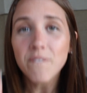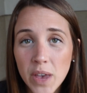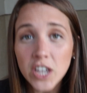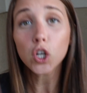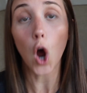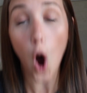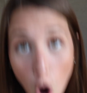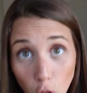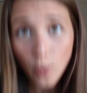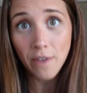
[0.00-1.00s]
fish
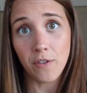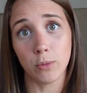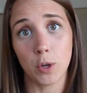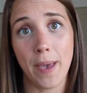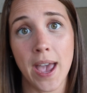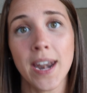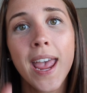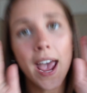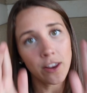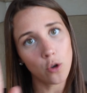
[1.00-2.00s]
all the way from Japan
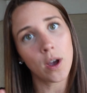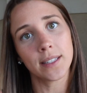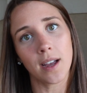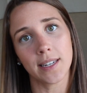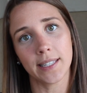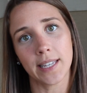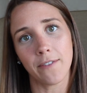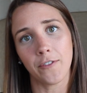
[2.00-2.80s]
and you guys got to see it